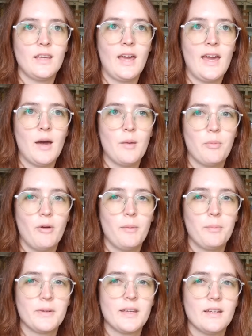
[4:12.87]
cat
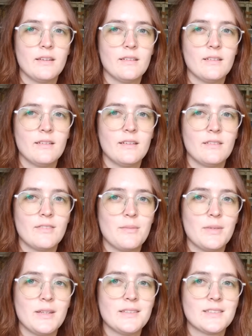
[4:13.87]
propaganda, if that
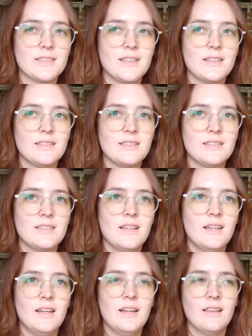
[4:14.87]
makes sense.
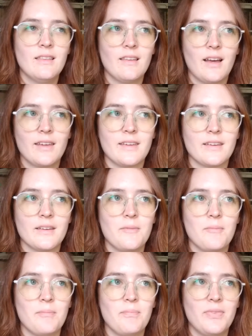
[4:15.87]
Like
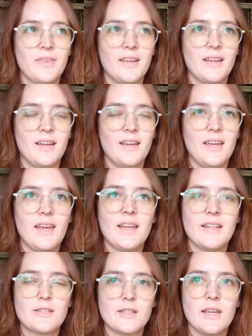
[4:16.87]
it,
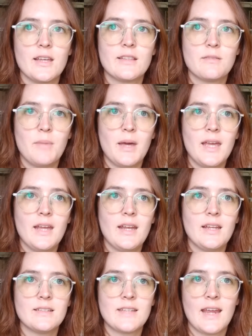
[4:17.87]
it's it's made
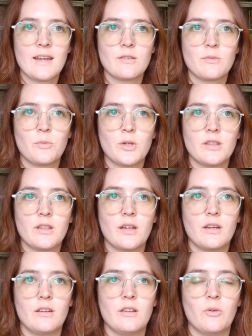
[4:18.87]
in tandem with
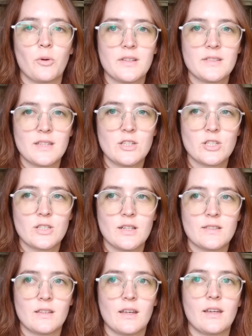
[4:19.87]
uh, an organization
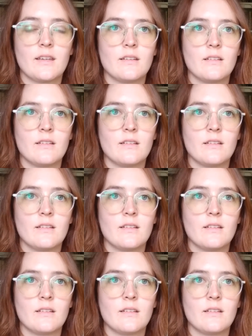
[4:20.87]
that's like